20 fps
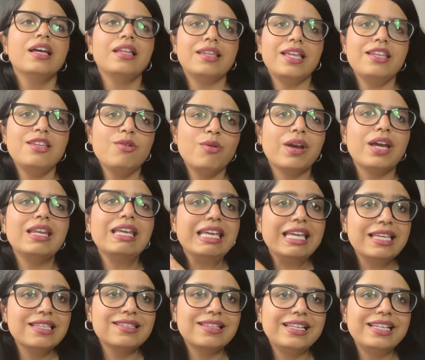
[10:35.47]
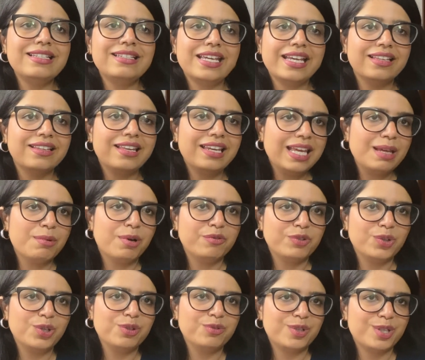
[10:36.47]
then you can easily take the name
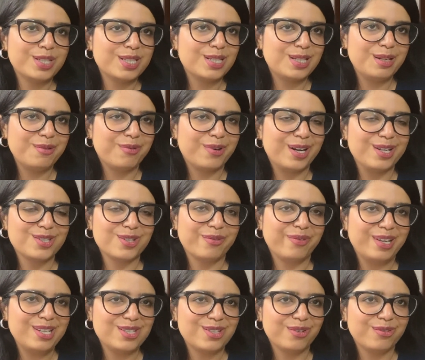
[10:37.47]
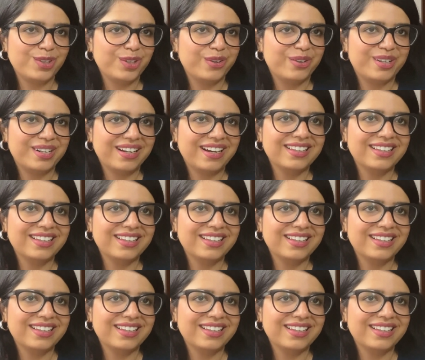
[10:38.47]
of university in front of interviewer.